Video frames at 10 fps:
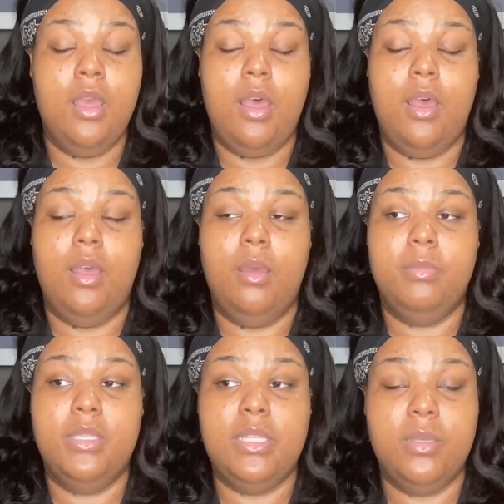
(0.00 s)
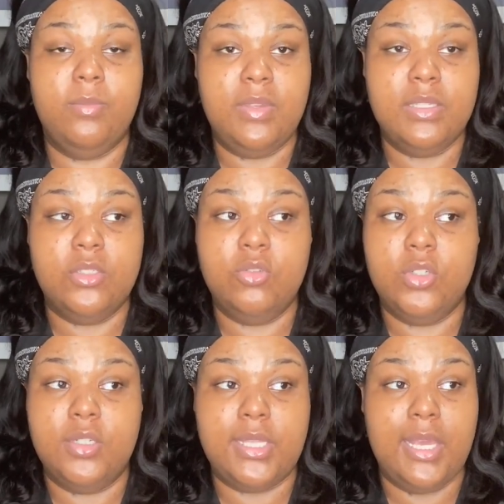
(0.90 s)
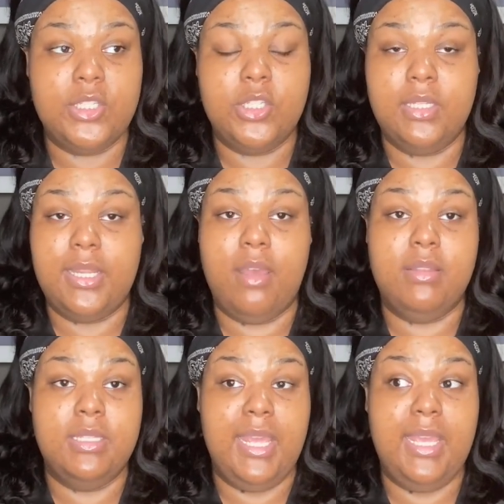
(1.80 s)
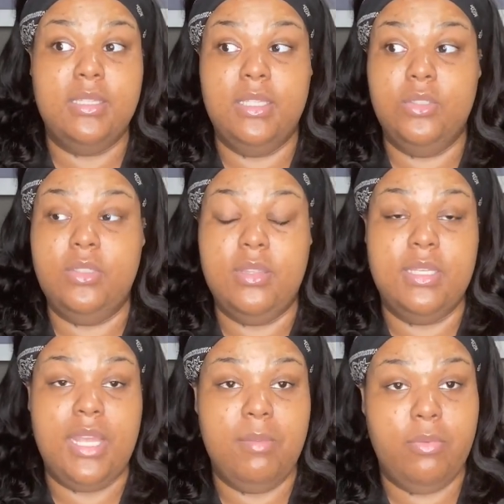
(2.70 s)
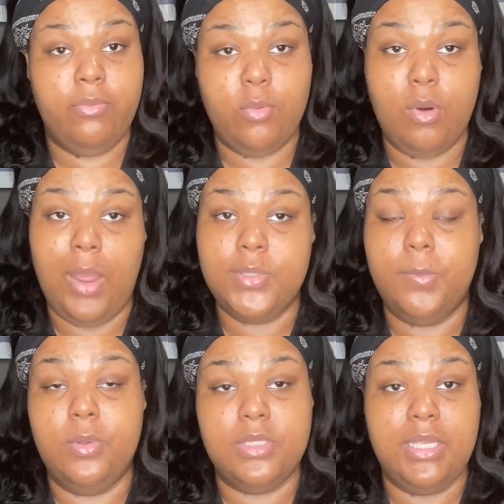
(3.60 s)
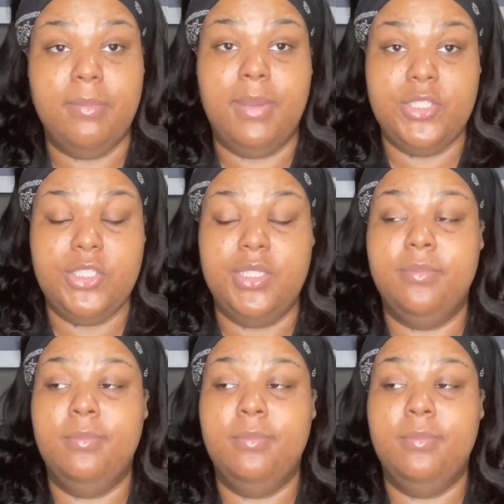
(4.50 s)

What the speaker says: the DMVs in New Jersey had shut down literally the day before I was supposed to get my shit.